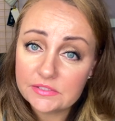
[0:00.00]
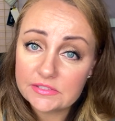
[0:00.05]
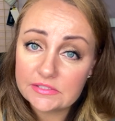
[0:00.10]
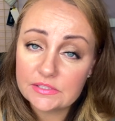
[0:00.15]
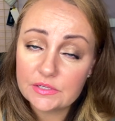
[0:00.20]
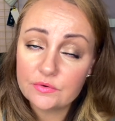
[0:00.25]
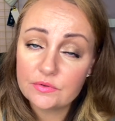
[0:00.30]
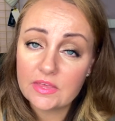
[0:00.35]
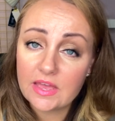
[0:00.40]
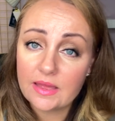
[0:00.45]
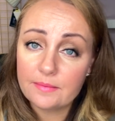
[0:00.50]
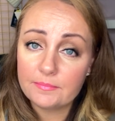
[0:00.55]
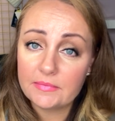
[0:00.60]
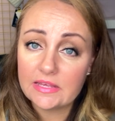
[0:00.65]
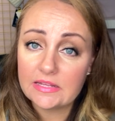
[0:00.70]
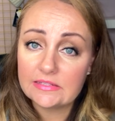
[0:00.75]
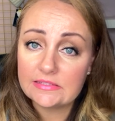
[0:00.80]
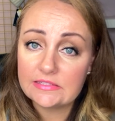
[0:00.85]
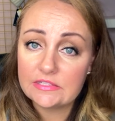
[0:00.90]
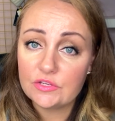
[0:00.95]
so that
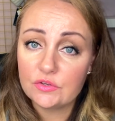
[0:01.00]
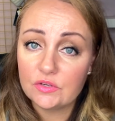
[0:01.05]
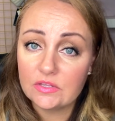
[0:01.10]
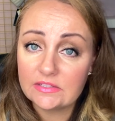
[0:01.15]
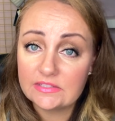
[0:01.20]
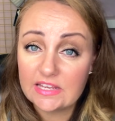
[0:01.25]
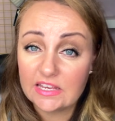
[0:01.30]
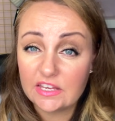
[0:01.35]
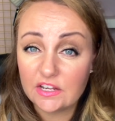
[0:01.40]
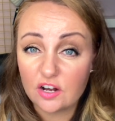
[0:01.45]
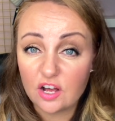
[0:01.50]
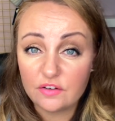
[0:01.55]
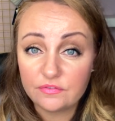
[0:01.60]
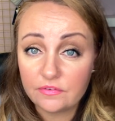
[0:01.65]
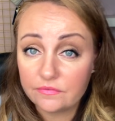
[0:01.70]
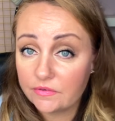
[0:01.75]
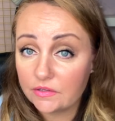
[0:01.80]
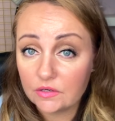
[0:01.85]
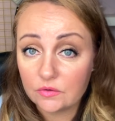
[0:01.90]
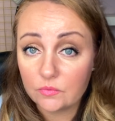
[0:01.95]
means you can take it off
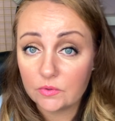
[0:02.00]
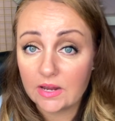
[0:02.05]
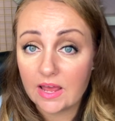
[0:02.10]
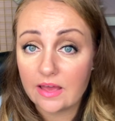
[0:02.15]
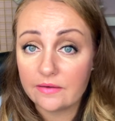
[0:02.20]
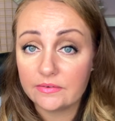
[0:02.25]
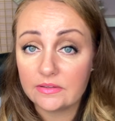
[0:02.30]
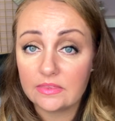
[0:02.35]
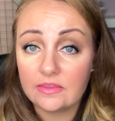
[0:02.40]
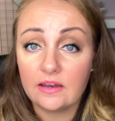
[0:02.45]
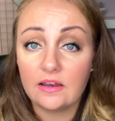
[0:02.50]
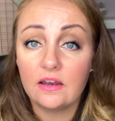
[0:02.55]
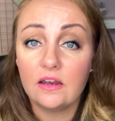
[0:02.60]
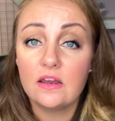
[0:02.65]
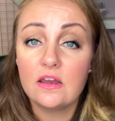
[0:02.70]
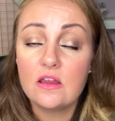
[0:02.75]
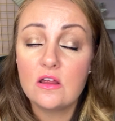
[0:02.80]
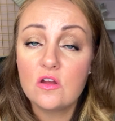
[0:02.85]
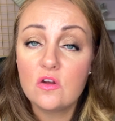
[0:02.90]
if you don't want to have it there,